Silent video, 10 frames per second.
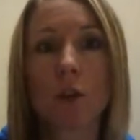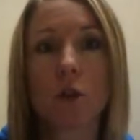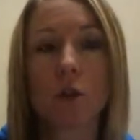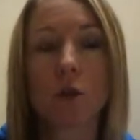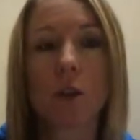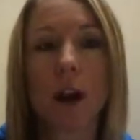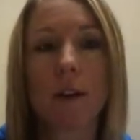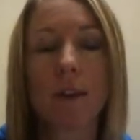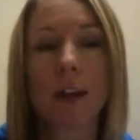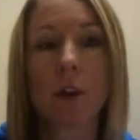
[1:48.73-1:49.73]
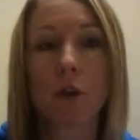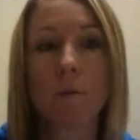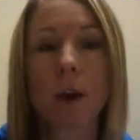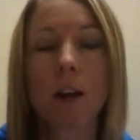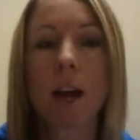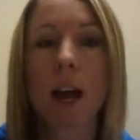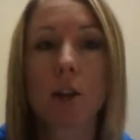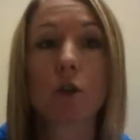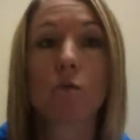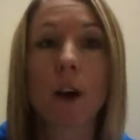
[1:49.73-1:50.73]
you're having in your mind
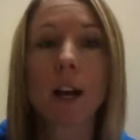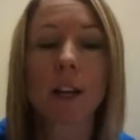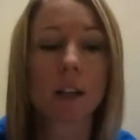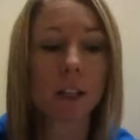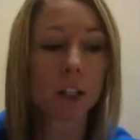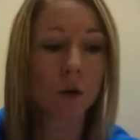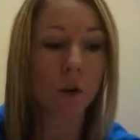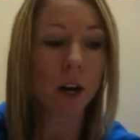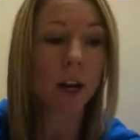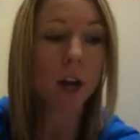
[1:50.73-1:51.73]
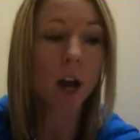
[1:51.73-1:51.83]
as you're writing the story.